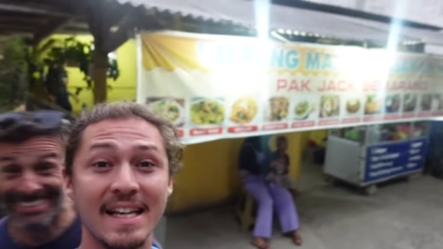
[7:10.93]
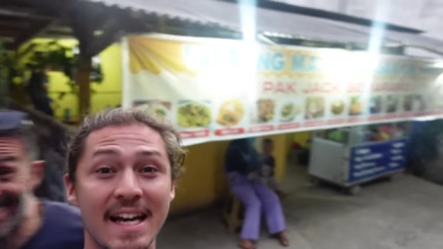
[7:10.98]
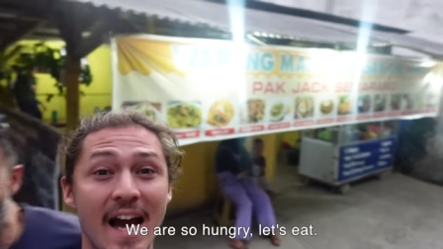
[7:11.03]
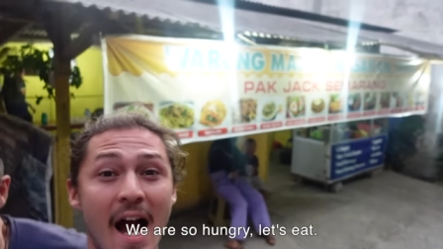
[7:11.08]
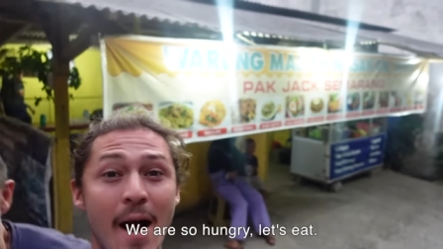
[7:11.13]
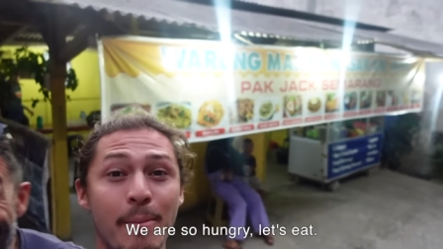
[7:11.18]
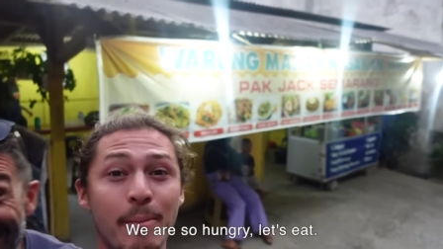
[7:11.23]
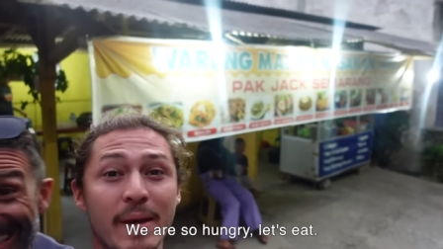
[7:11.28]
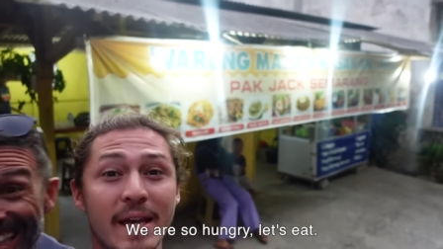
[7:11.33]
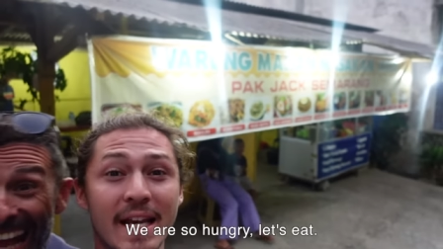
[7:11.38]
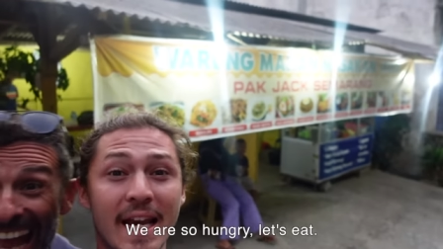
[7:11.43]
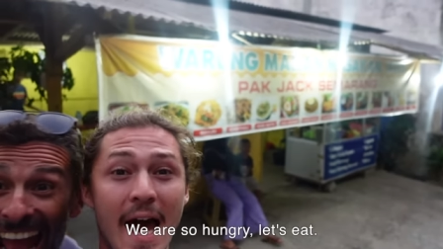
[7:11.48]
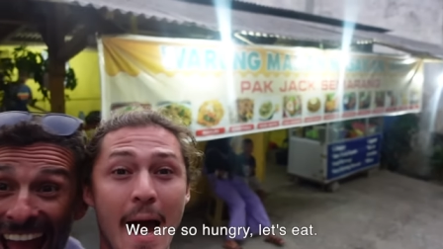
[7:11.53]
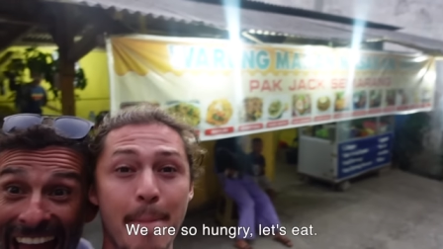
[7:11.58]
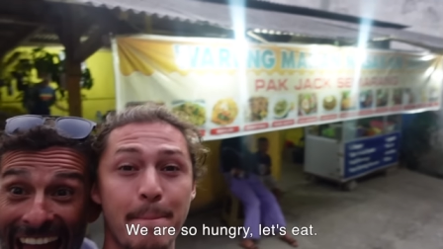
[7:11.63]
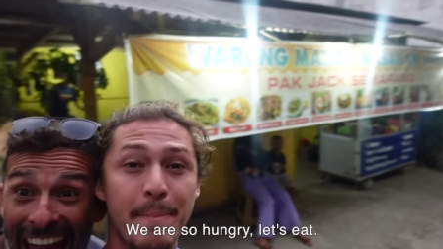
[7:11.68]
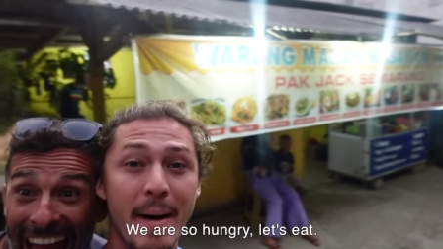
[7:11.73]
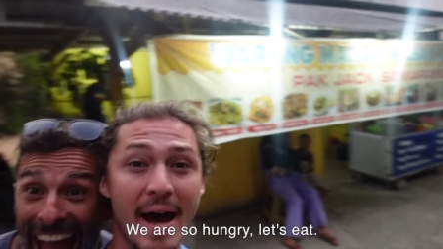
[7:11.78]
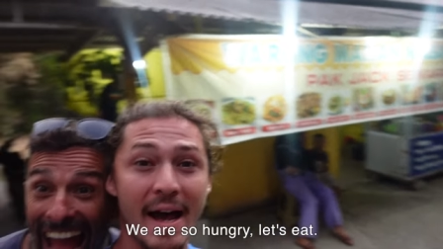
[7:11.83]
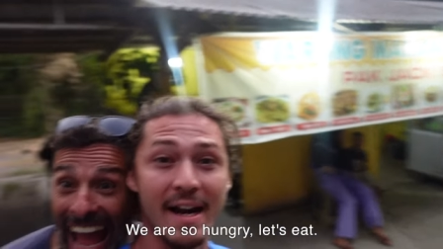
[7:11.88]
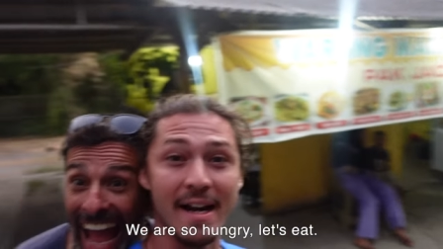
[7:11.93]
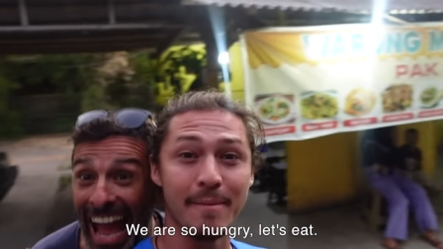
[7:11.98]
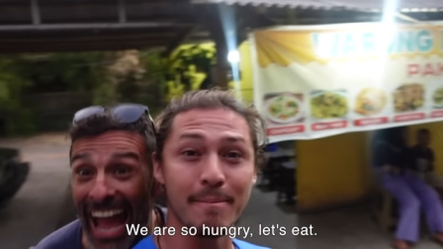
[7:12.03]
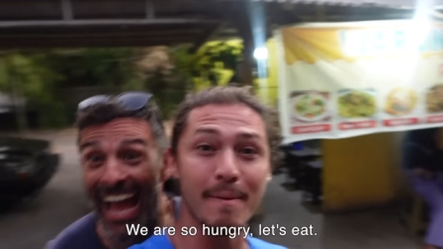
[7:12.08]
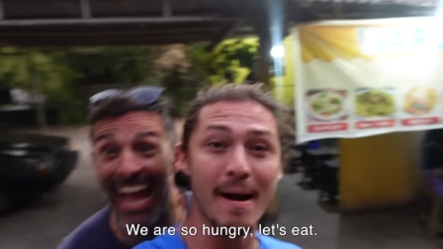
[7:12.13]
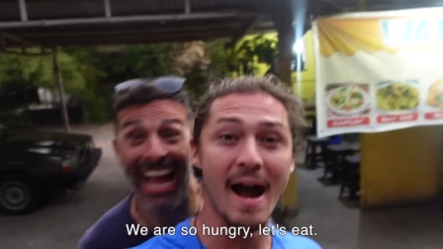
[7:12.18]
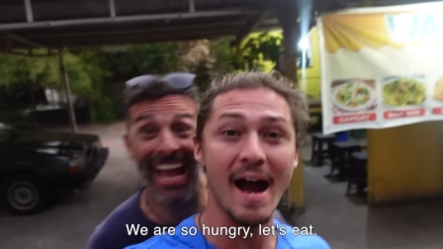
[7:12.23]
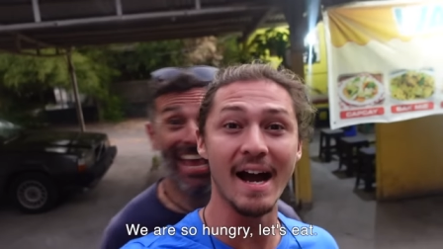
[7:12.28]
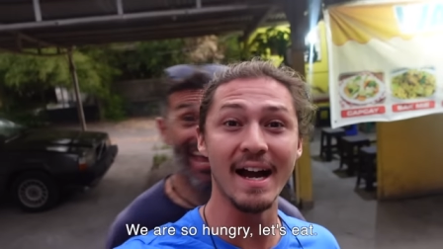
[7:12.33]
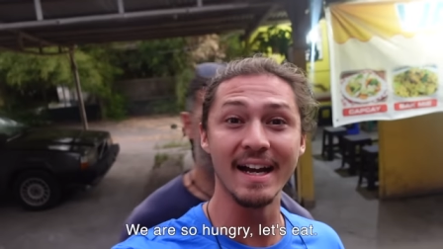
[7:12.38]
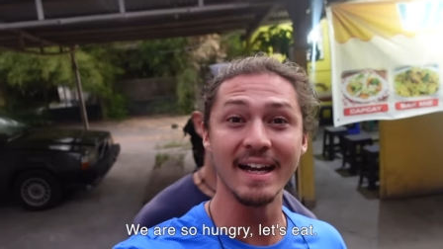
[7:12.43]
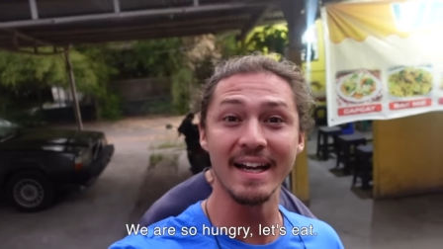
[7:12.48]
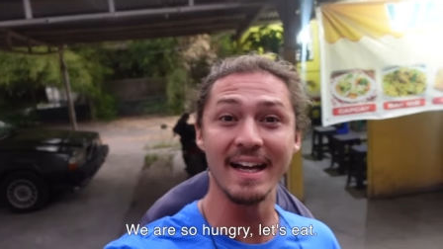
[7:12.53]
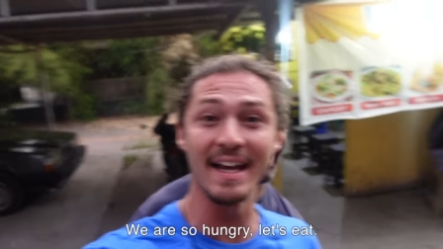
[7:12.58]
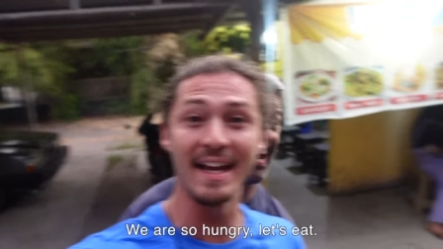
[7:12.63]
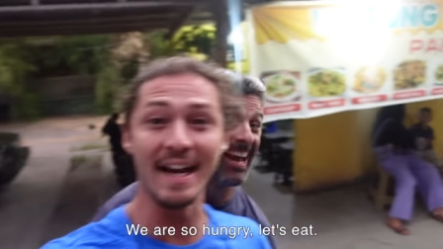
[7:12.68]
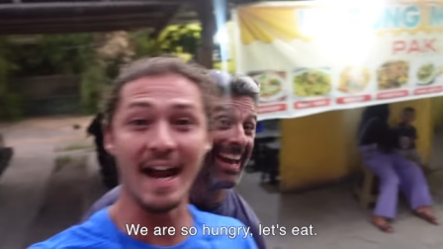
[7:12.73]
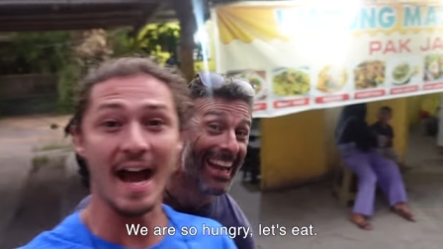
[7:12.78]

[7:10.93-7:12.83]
Kamila parbanget